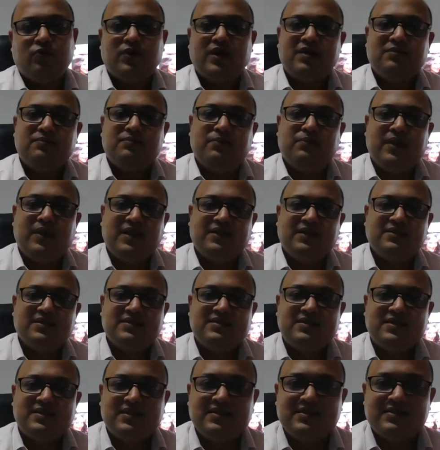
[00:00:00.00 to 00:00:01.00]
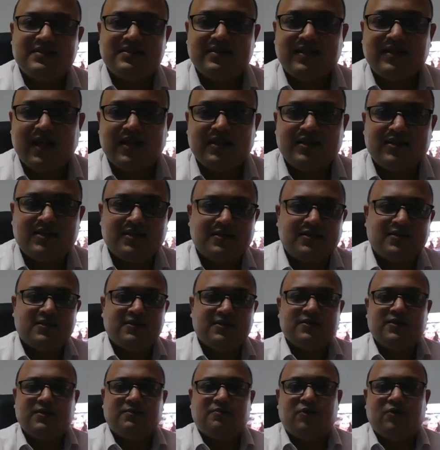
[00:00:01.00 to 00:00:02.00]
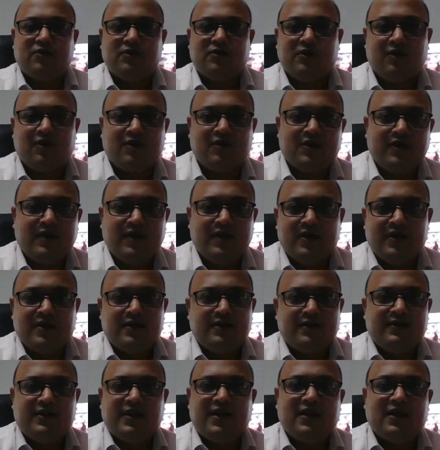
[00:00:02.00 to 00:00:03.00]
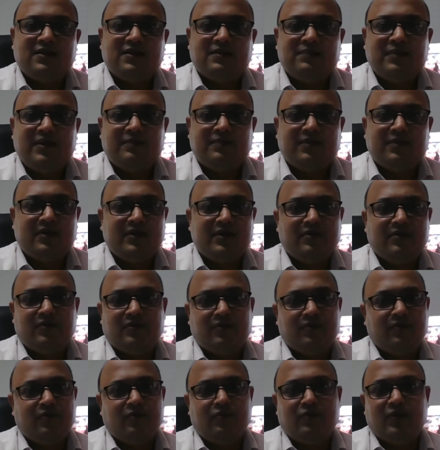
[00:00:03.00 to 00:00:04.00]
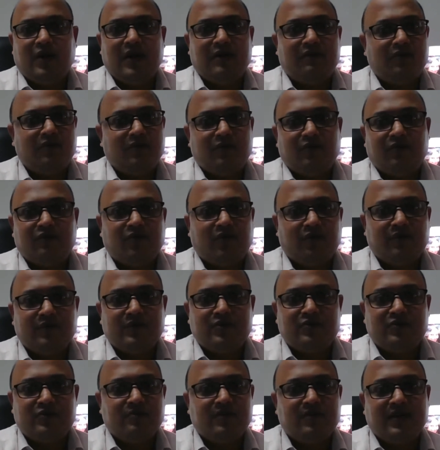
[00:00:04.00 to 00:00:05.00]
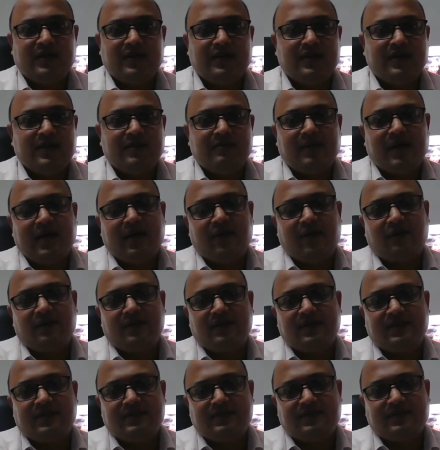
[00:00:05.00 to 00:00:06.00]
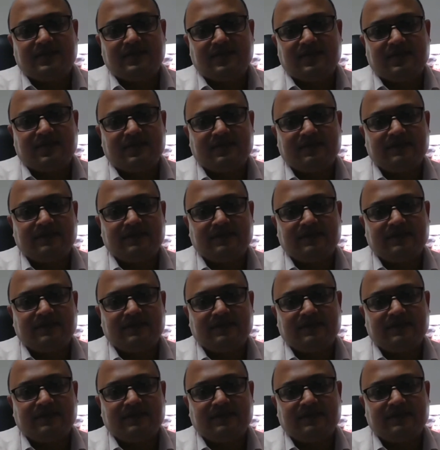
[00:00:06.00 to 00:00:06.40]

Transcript: can break the jinx and the monologue, they are the people, who I would look forward to bring in my organization.